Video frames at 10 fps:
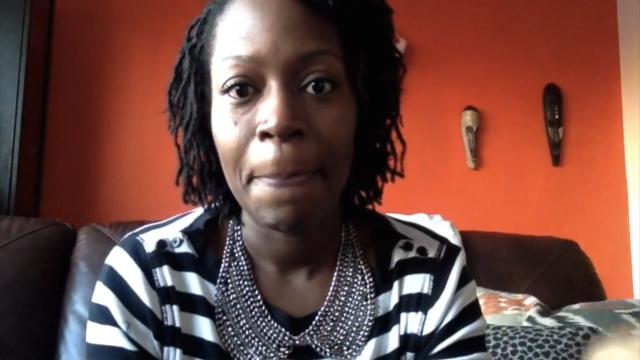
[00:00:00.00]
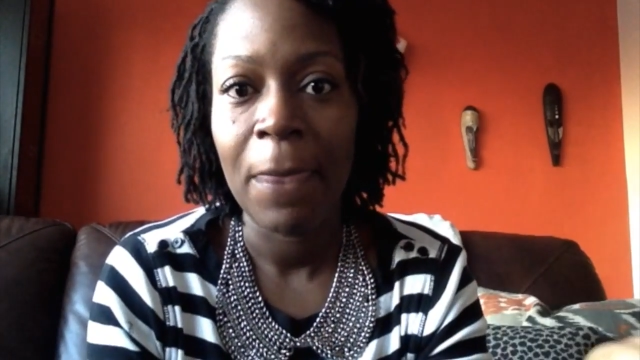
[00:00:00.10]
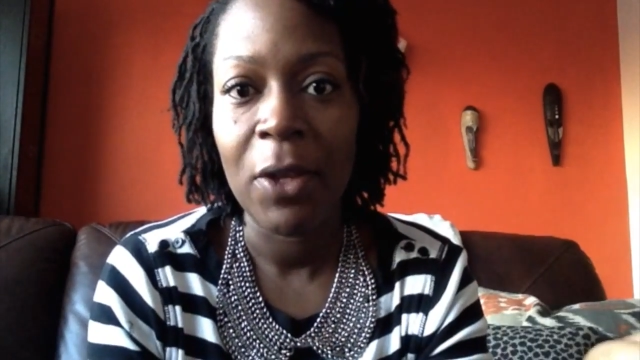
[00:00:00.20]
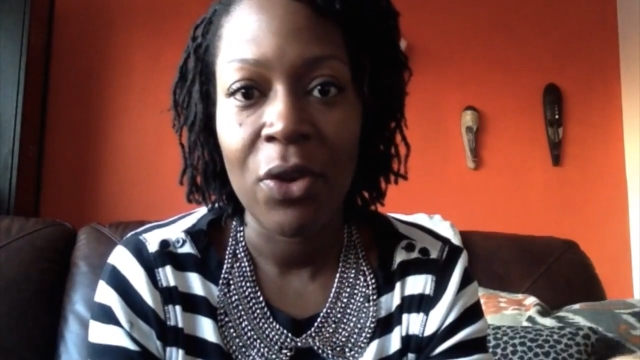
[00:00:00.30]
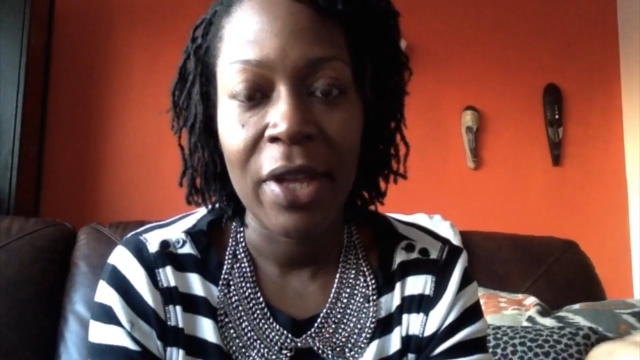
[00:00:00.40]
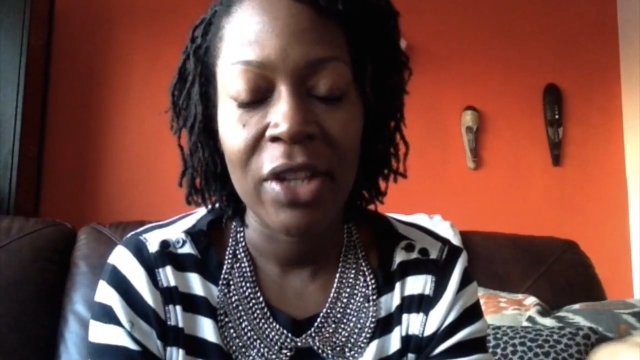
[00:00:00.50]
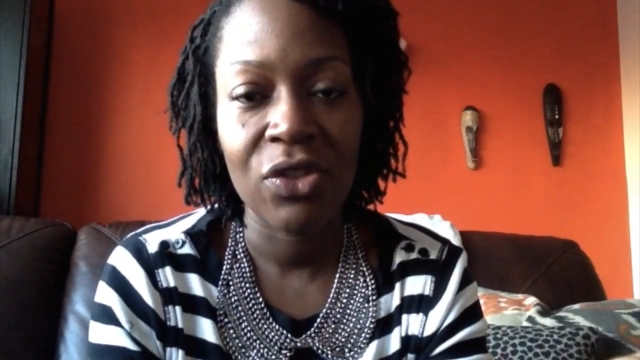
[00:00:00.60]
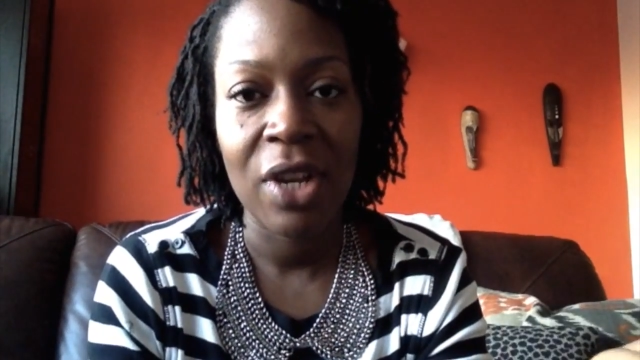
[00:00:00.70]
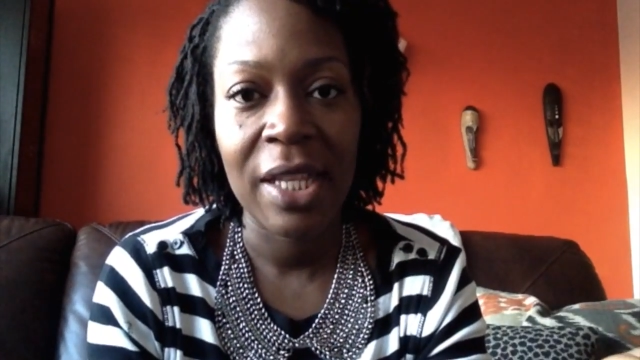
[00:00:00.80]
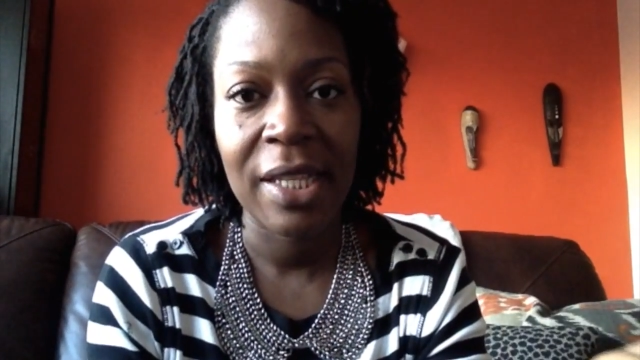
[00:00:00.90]
that
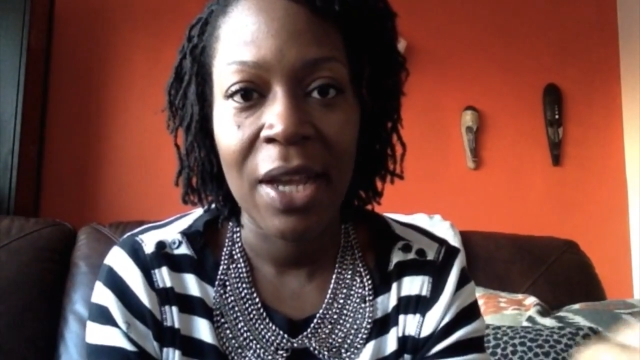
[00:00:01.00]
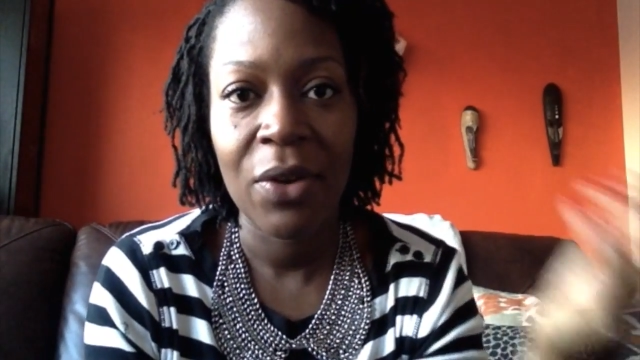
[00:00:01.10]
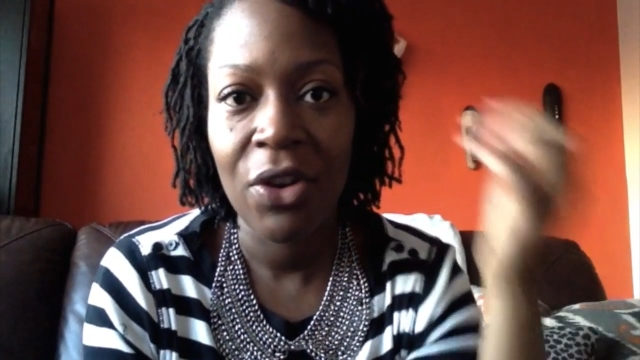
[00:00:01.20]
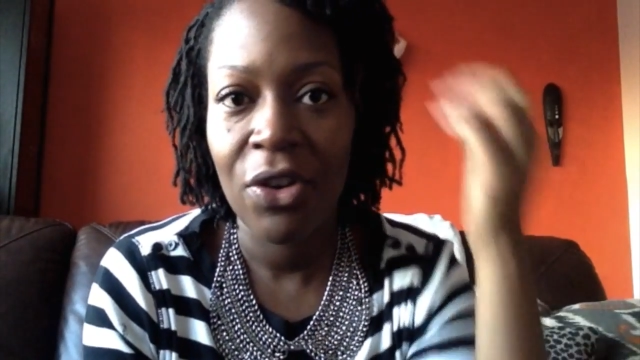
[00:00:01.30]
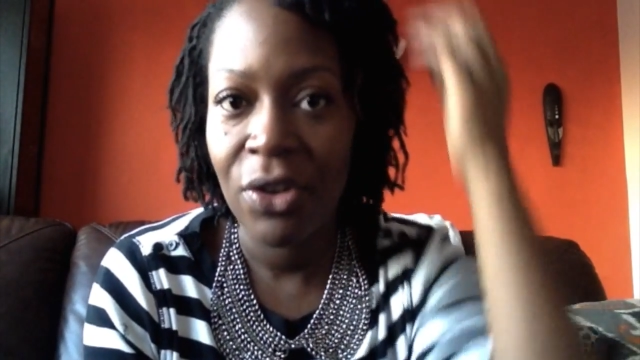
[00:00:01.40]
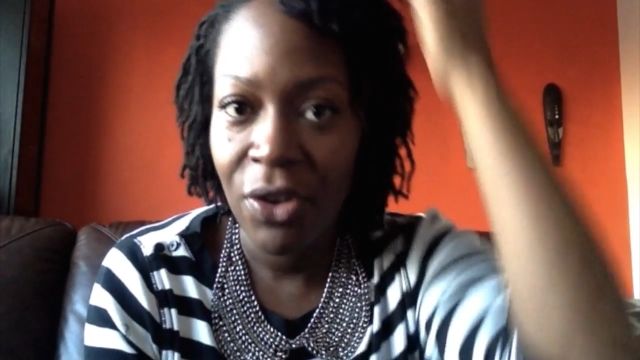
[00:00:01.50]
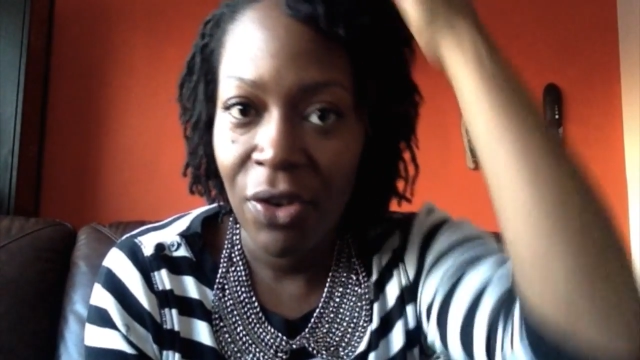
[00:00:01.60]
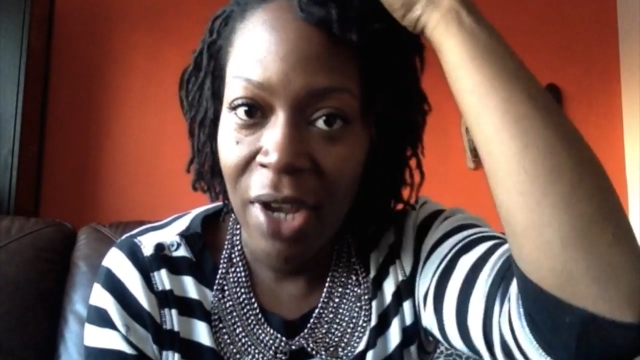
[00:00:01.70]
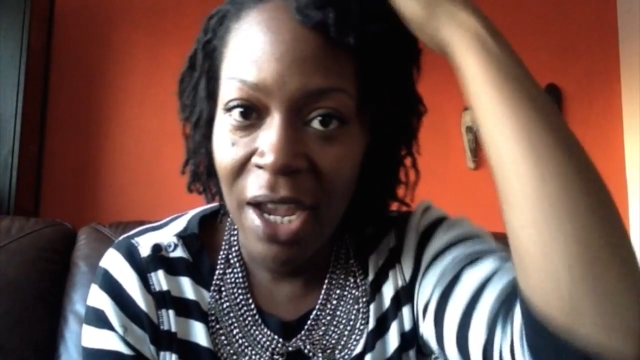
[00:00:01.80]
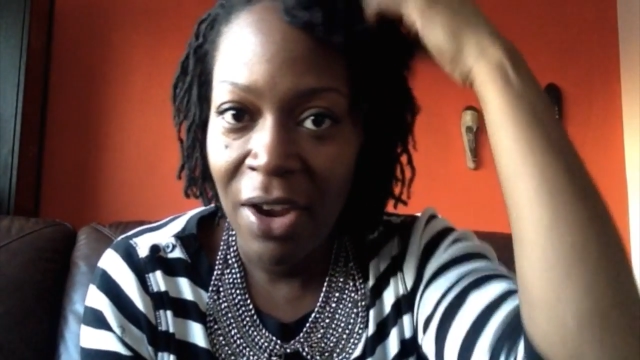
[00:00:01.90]
straightens out your
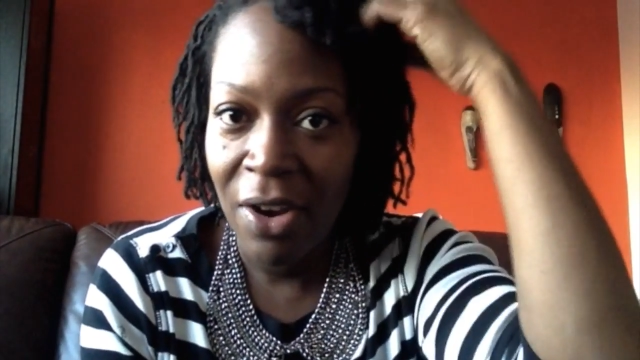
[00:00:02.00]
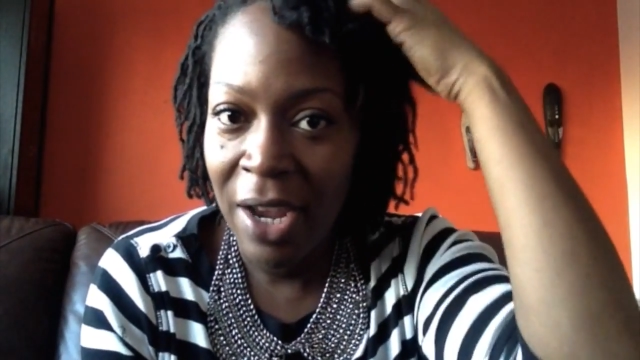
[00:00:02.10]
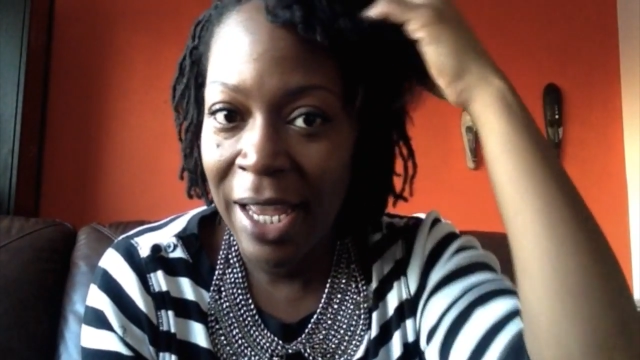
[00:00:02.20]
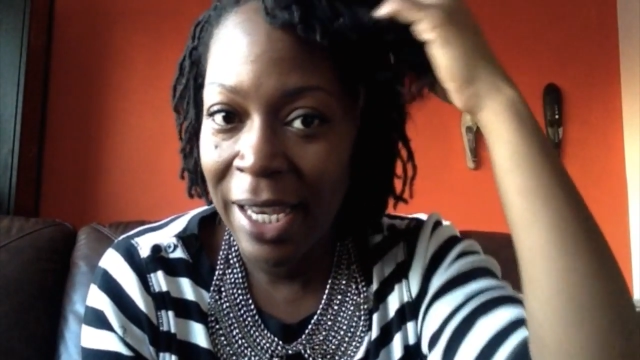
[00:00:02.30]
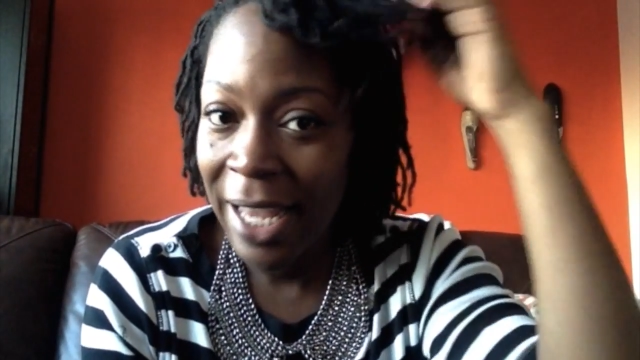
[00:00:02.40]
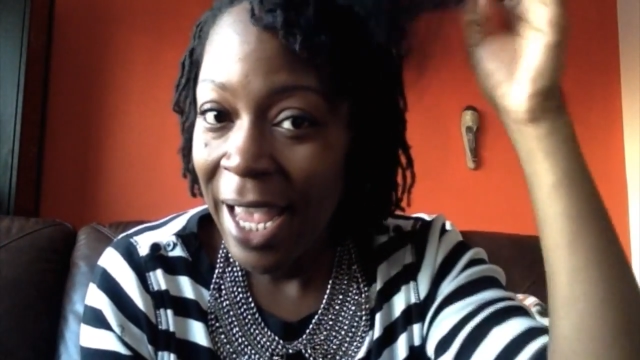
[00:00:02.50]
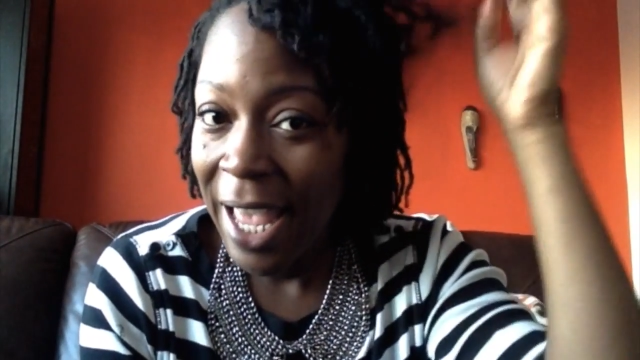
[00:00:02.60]
hair, and